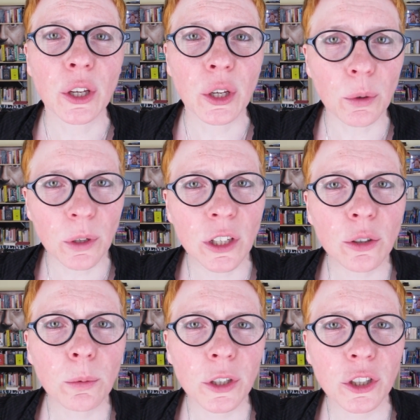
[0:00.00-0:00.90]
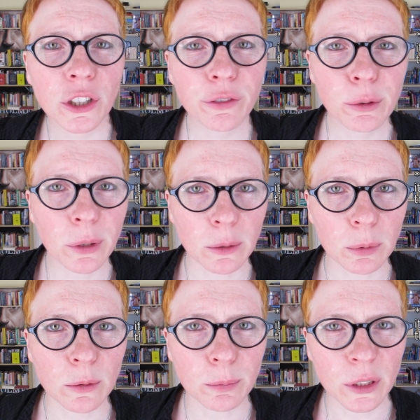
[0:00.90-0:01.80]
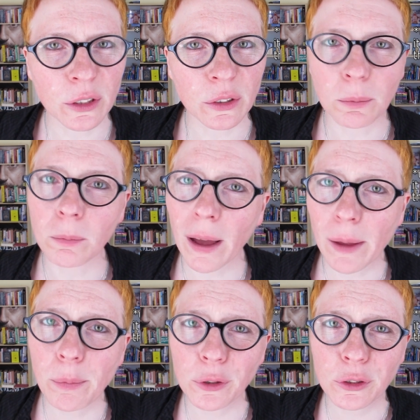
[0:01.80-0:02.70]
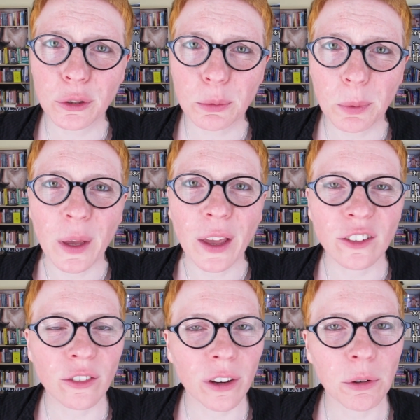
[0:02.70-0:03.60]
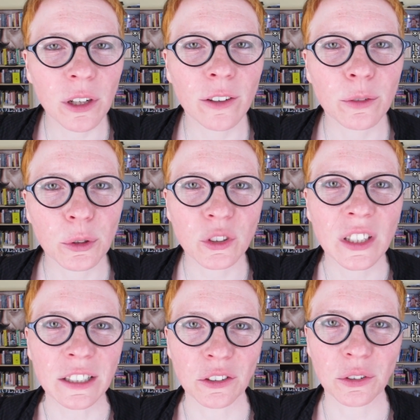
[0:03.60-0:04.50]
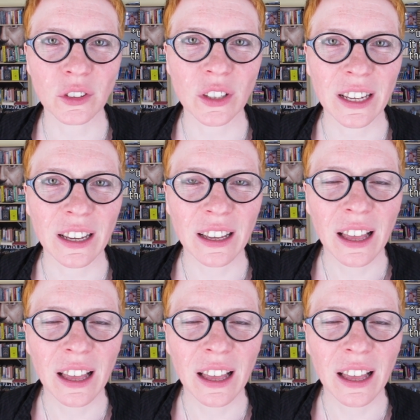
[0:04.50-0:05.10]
you need to watch different people, because my BookTube is very diverse and interesting.